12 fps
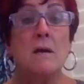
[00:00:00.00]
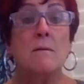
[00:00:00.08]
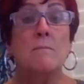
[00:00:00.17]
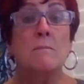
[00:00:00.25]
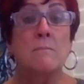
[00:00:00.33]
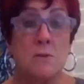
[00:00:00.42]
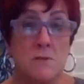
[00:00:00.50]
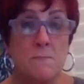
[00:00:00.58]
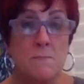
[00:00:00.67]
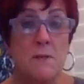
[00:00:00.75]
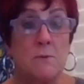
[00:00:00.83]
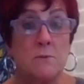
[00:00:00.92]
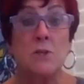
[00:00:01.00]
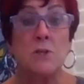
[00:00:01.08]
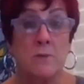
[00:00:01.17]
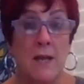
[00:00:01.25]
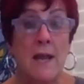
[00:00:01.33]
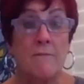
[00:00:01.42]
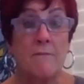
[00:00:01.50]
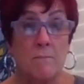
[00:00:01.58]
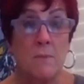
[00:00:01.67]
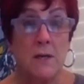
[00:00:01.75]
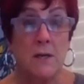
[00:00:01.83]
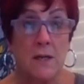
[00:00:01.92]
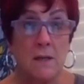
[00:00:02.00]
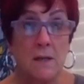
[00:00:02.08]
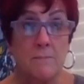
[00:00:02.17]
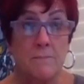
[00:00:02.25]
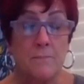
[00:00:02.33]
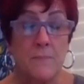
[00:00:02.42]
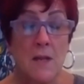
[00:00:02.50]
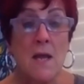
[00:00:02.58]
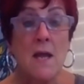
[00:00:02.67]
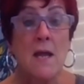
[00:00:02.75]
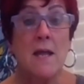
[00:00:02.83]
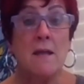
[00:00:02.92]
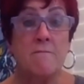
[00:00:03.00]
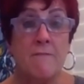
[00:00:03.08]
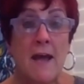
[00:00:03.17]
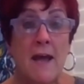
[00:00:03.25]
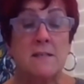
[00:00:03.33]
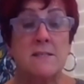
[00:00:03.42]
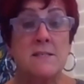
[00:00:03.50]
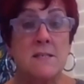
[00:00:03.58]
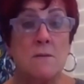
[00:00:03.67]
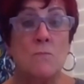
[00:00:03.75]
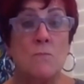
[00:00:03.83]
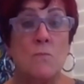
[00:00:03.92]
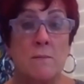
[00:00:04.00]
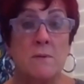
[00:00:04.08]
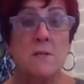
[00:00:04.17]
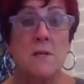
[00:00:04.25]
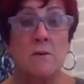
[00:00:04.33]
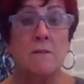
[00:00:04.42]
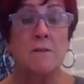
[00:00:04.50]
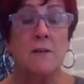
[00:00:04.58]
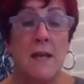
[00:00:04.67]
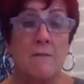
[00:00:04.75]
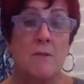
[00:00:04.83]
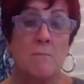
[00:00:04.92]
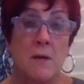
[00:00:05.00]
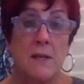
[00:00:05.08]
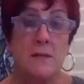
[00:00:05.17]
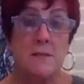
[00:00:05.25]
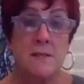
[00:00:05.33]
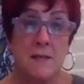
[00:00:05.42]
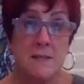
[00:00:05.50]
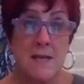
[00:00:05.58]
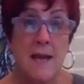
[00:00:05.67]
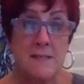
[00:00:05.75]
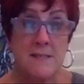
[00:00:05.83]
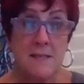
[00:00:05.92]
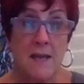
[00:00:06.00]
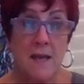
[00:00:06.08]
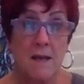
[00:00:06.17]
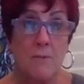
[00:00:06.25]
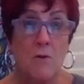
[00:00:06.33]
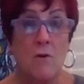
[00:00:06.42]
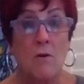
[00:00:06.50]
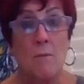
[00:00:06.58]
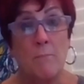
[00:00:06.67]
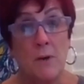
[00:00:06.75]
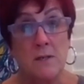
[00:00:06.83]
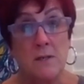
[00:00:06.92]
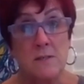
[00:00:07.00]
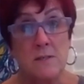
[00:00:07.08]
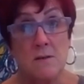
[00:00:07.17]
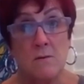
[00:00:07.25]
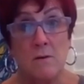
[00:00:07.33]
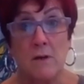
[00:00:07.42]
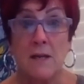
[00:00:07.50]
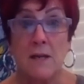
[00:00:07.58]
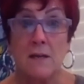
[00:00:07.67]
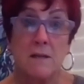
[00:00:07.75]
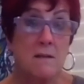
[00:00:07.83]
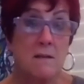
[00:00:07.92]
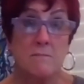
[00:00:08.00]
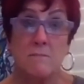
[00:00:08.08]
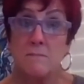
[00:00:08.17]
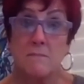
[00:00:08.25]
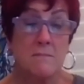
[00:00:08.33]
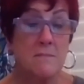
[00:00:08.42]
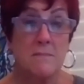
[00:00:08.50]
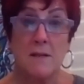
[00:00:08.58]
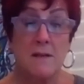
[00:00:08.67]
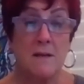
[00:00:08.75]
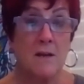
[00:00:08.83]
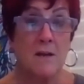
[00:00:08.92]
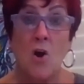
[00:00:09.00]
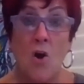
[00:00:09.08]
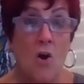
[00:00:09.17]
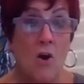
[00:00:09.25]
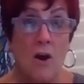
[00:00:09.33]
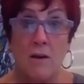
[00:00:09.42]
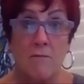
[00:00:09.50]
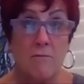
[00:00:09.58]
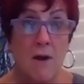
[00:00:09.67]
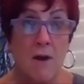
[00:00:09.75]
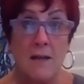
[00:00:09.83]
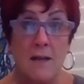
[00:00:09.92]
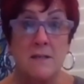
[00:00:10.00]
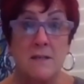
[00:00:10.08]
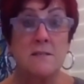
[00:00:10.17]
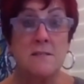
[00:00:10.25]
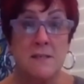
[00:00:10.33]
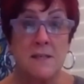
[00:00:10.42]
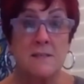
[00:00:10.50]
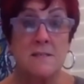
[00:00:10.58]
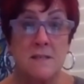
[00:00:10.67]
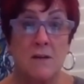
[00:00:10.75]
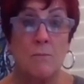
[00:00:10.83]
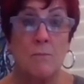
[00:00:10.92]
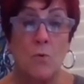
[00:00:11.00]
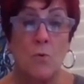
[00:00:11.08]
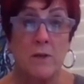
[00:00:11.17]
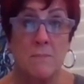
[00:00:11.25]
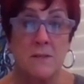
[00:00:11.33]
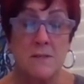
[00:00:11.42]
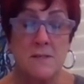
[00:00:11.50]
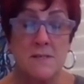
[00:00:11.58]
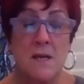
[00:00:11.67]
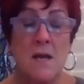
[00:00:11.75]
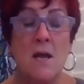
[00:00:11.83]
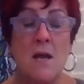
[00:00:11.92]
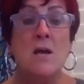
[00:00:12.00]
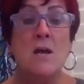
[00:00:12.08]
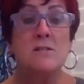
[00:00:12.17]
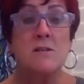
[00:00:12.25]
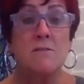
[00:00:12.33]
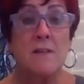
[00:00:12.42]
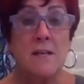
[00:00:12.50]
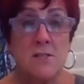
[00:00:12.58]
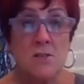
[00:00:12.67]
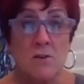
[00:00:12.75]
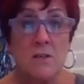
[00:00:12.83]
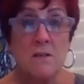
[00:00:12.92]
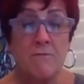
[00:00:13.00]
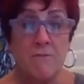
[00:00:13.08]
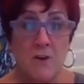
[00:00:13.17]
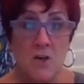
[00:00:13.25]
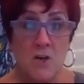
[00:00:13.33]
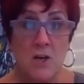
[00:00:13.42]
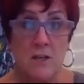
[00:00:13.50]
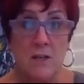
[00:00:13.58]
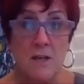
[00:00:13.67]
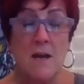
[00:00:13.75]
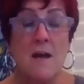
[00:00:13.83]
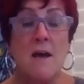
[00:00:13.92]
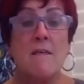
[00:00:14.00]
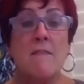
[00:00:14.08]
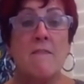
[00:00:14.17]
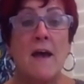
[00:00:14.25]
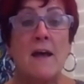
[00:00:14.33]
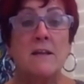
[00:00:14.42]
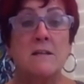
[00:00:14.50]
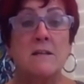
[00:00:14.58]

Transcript: most people don't have the money. In fact, some women don't even have the money to get a taxi cab or a bus or a car ride to get to their appointments. So they started a fund that